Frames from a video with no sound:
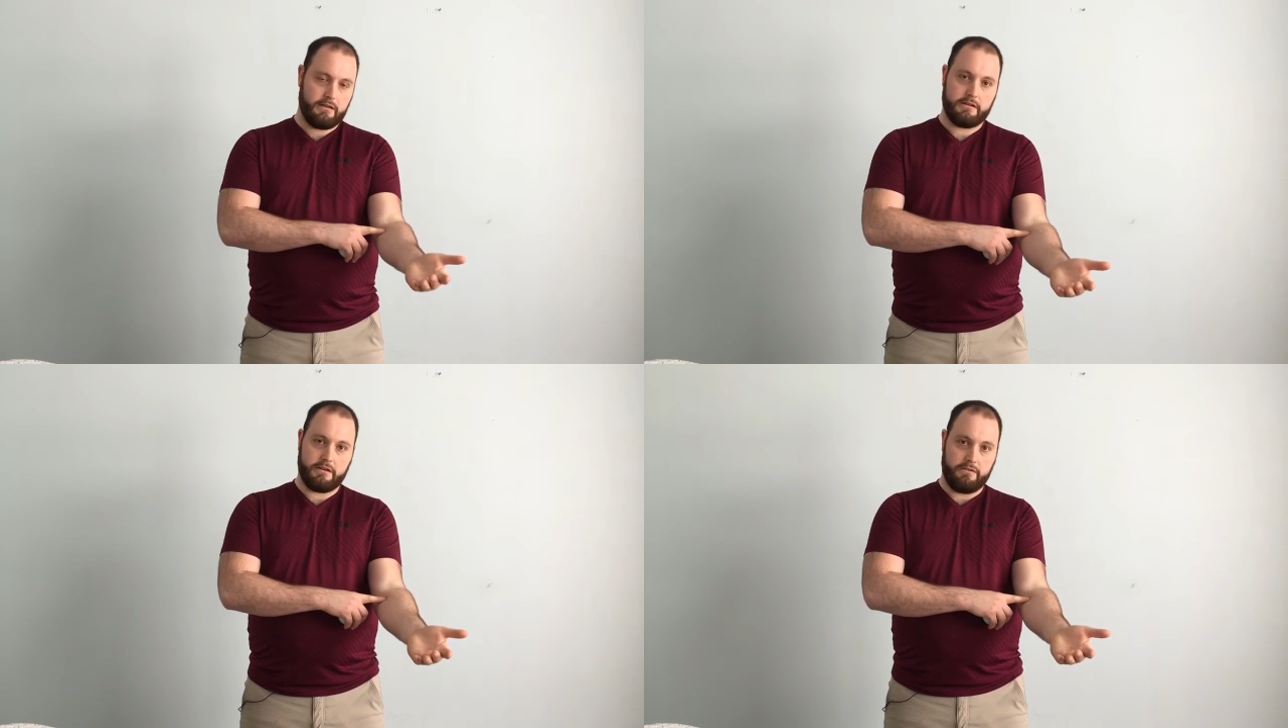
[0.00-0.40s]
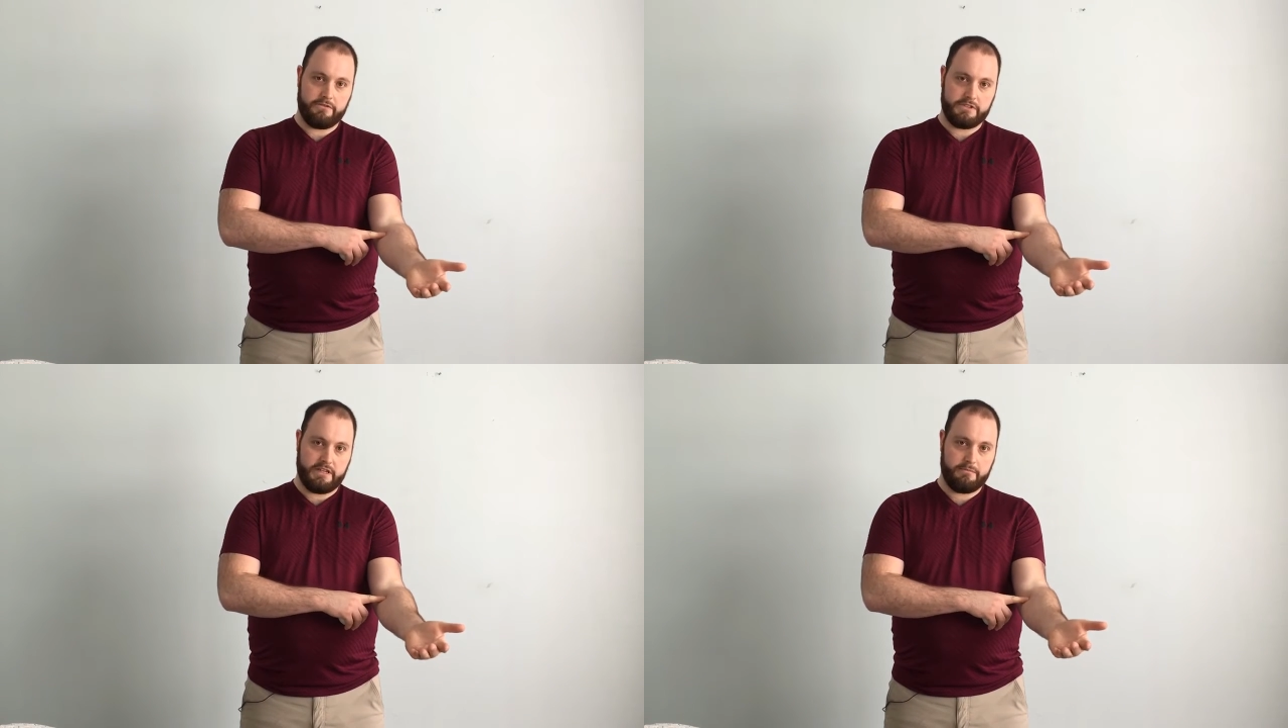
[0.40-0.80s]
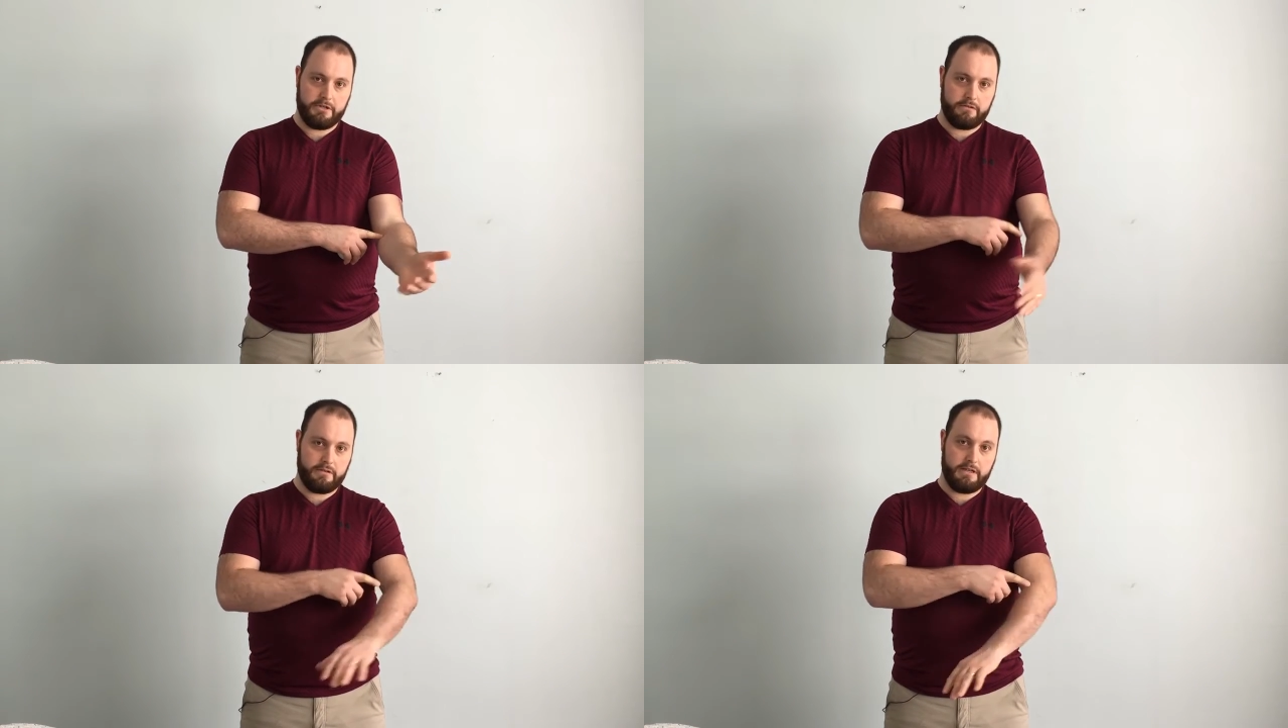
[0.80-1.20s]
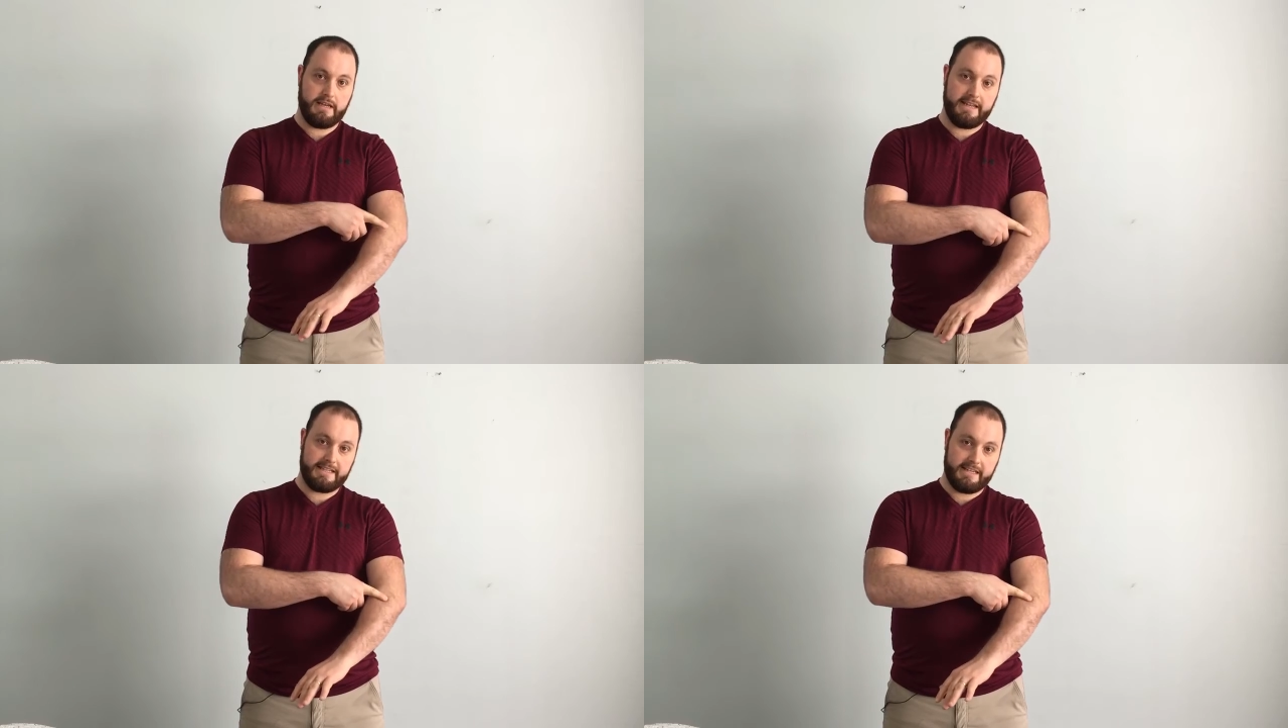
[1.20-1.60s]
golfer's elbow,
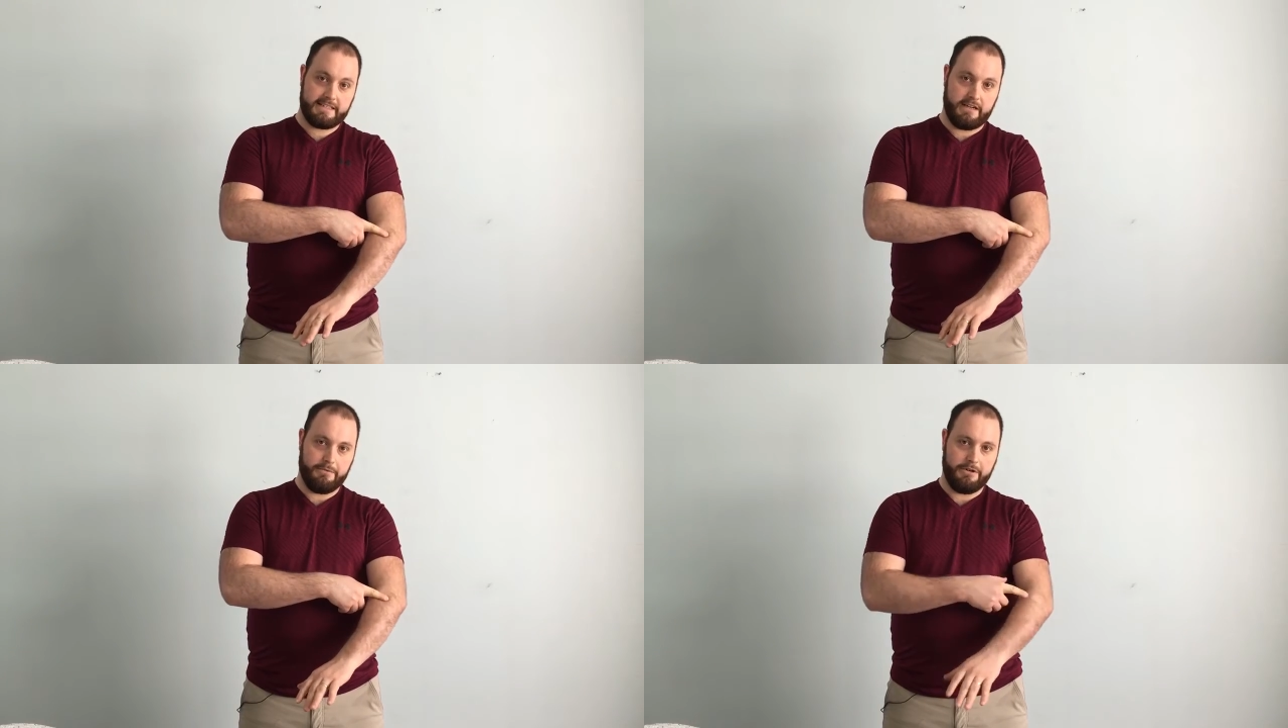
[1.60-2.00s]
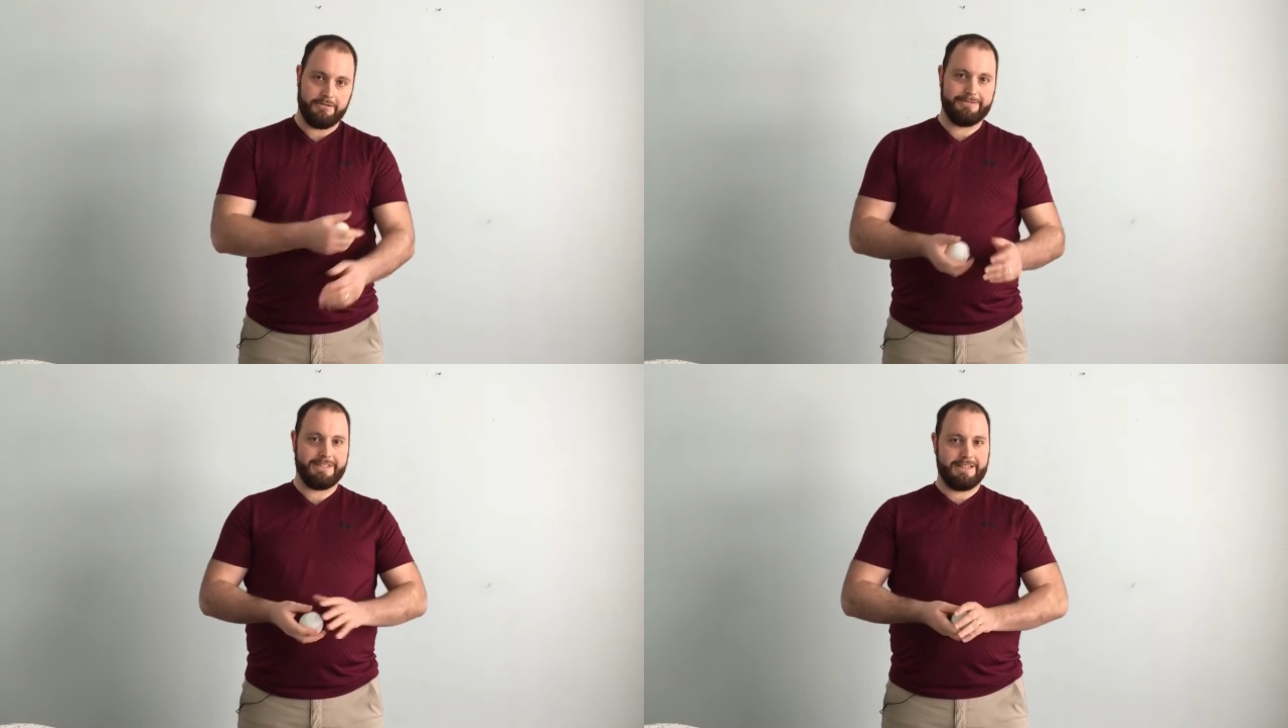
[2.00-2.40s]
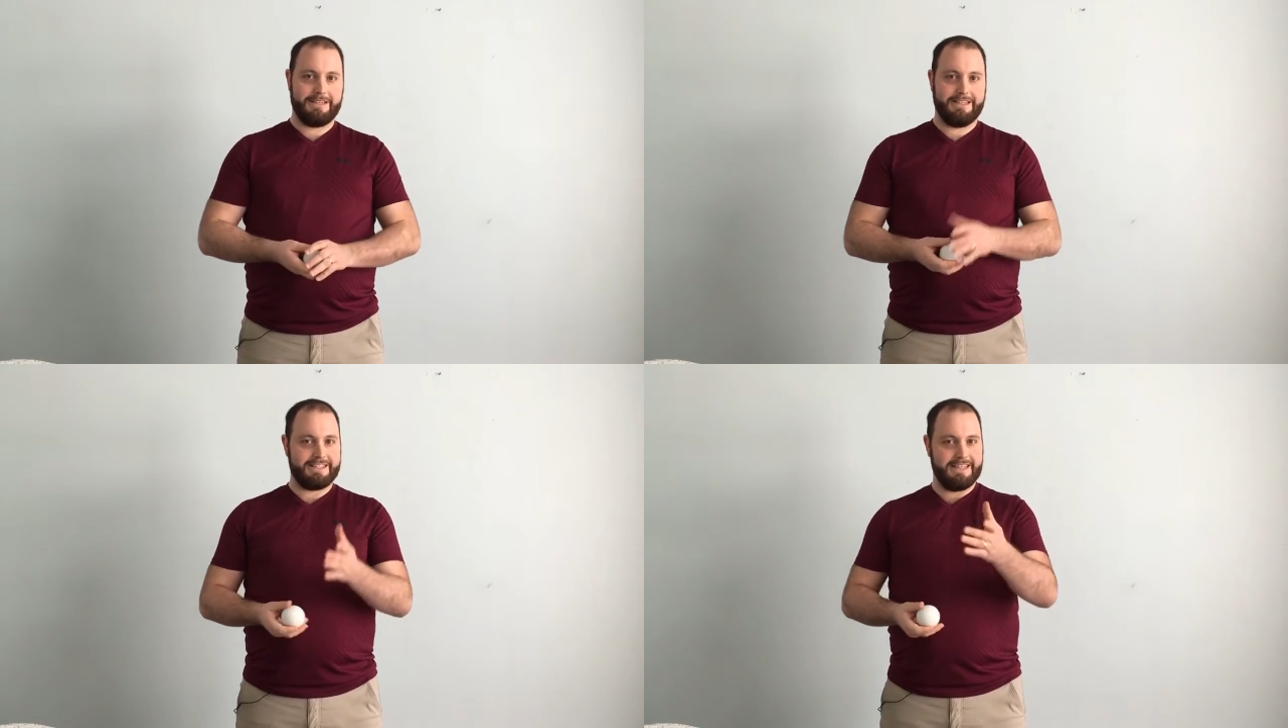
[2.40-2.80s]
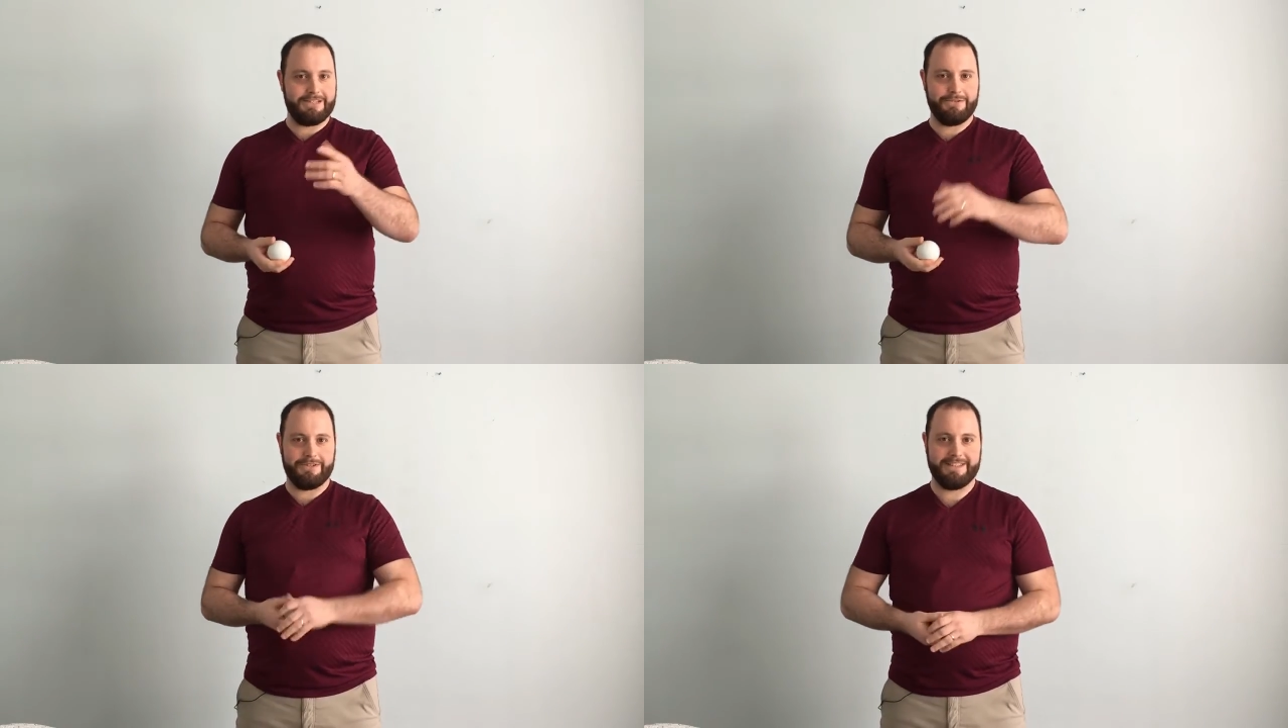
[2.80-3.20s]
and tennis elbow. Stay tuned.